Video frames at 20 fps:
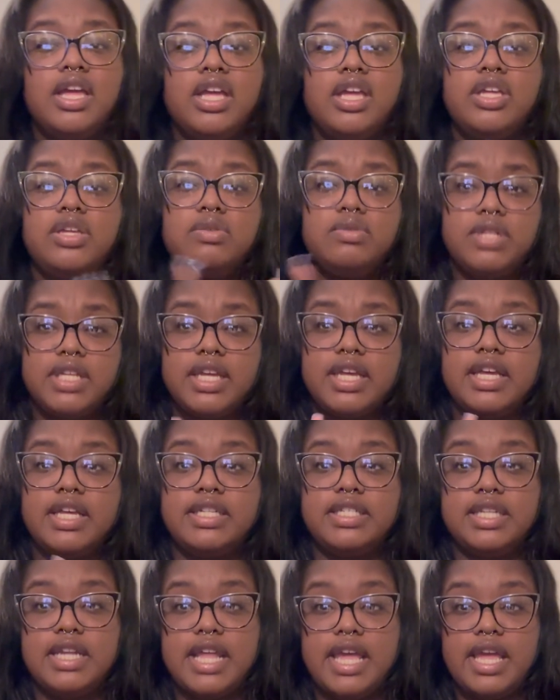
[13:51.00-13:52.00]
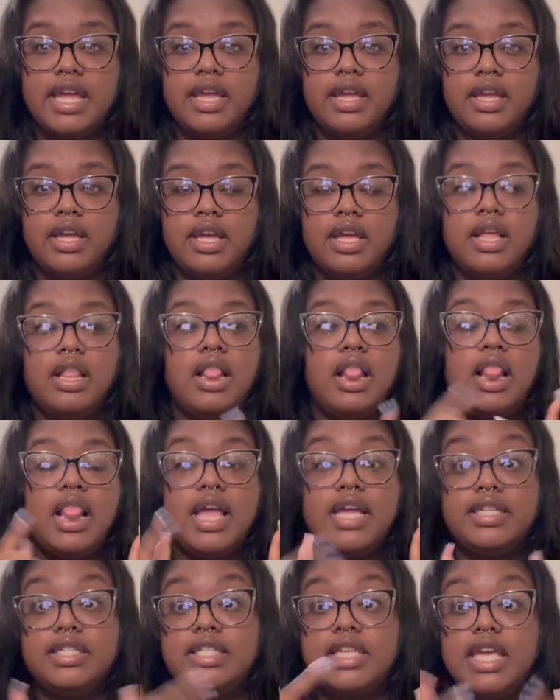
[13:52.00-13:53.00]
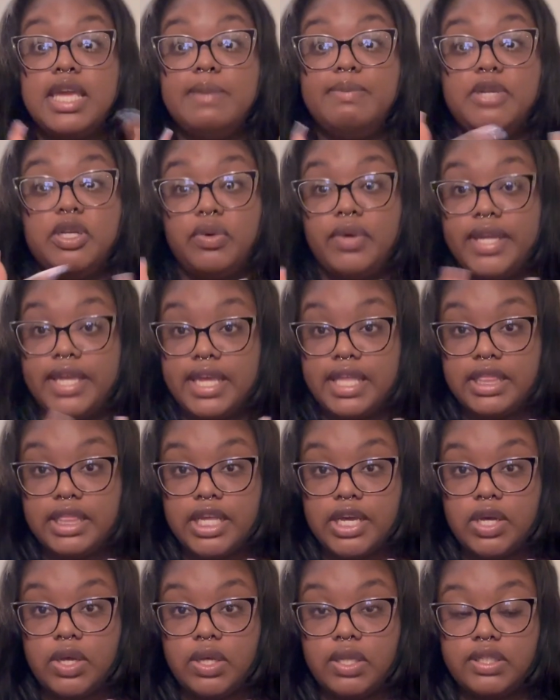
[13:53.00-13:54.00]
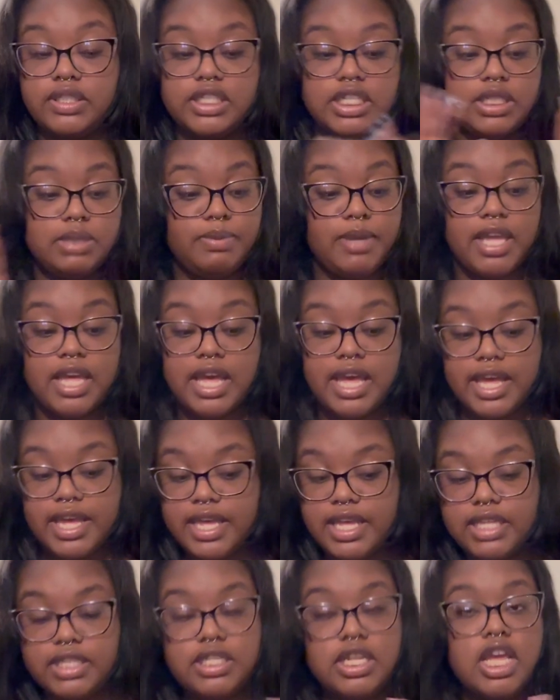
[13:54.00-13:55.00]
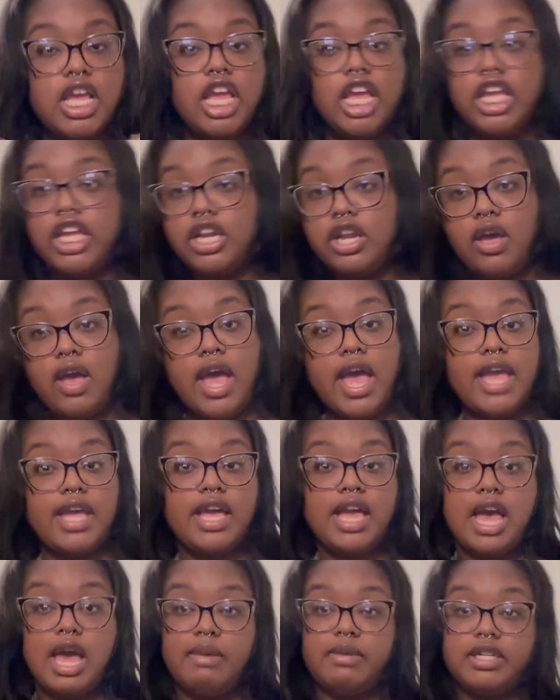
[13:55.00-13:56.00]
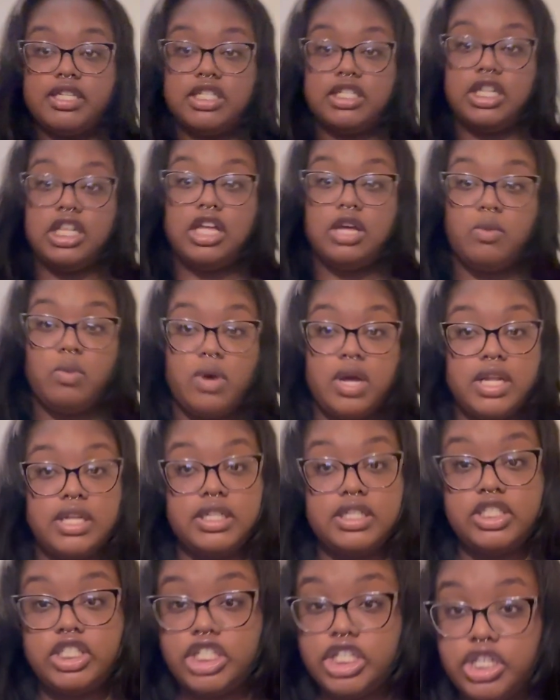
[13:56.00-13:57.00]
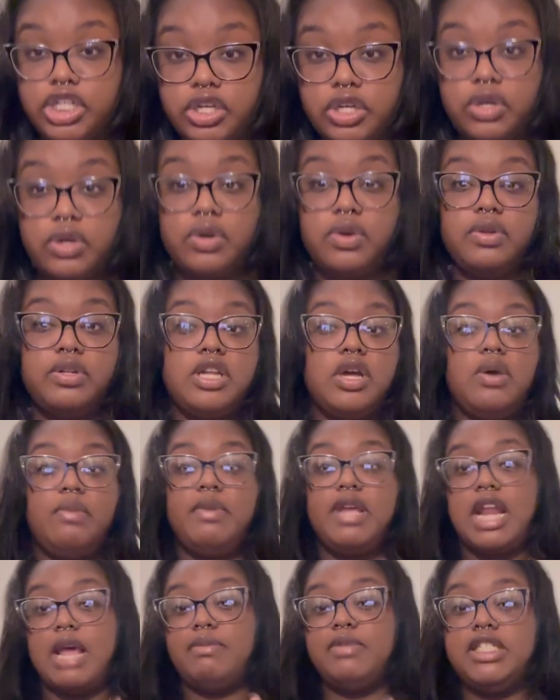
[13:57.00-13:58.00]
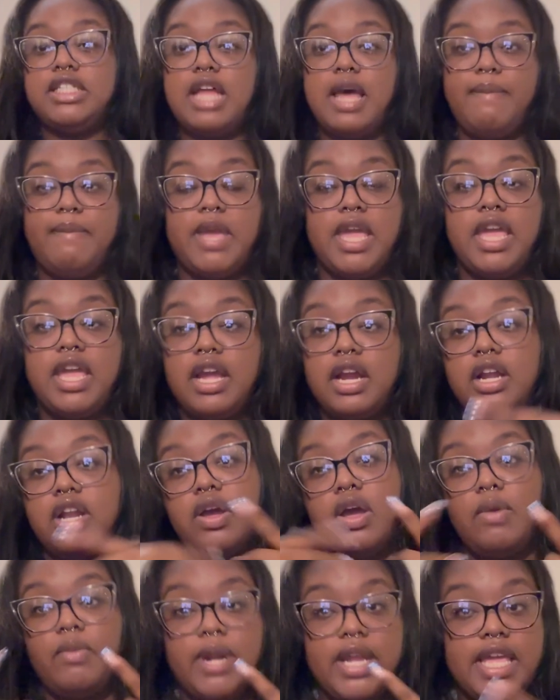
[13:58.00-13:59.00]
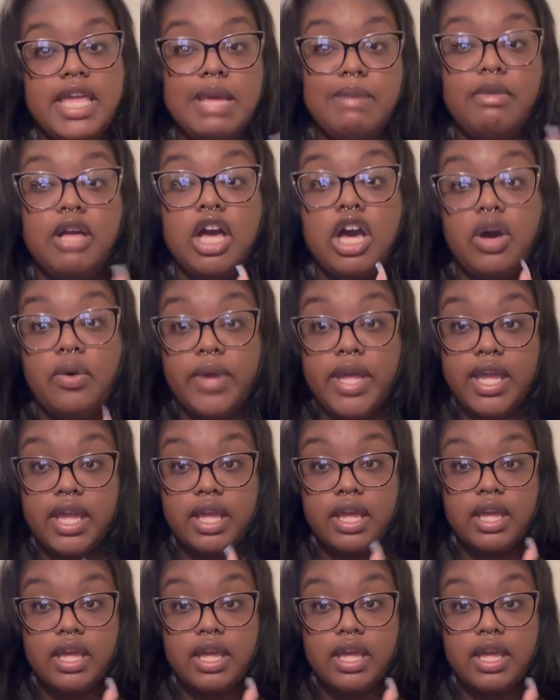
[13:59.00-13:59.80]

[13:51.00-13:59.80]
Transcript: You did good today. Let's keep doing it though. Just because, you know, I accomplished a little 1 or 2, don't mean I'm stopping here. No, I want to keep going